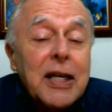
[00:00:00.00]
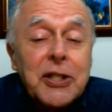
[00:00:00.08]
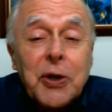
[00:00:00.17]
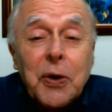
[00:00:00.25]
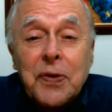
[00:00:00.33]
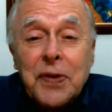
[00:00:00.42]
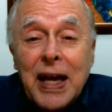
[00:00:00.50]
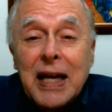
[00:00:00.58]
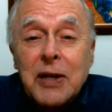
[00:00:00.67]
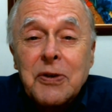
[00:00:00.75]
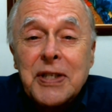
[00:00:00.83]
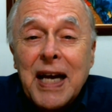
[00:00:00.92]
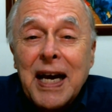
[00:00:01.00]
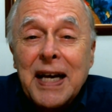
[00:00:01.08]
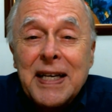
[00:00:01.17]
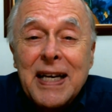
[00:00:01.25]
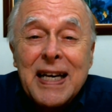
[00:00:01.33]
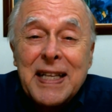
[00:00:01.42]
So that goes
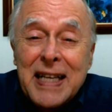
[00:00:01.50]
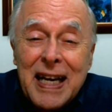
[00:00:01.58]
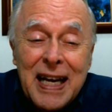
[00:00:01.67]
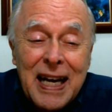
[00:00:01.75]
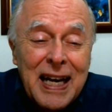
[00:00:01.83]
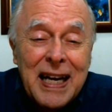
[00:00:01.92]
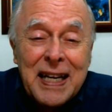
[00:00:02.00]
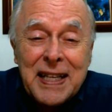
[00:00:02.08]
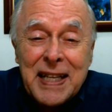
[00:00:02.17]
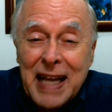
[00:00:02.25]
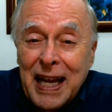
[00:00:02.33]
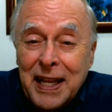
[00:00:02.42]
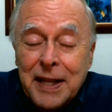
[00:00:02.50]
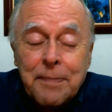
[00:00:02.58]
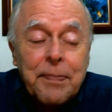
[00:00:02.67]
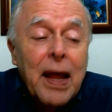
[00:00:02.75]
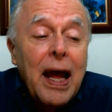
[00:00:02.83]
on the 8th,